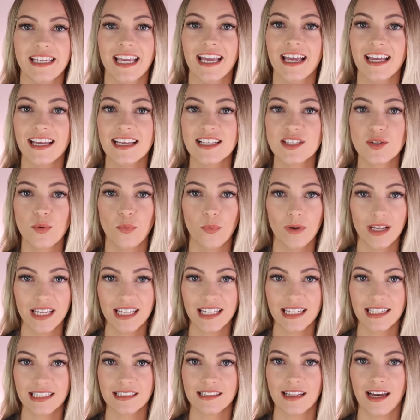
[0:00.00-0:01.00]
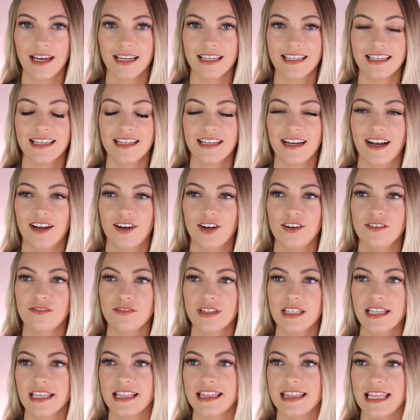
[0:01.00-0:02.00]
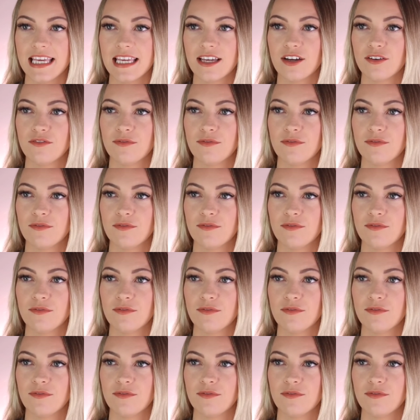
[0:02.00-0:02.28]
Yeah, it's weird. Like I don't really think